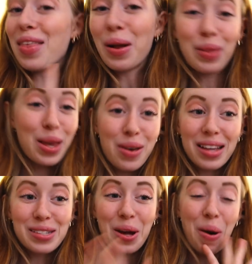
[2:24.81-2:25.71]
and then I'll let you
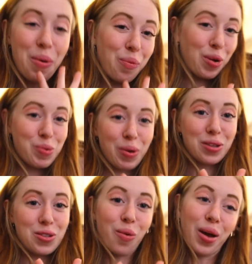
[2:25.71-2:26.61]
guys know which book
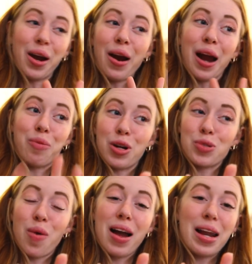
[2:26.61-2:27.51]
is the winner and
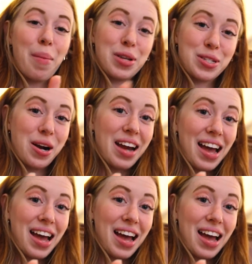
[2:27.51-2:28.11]
which one I'm gonna start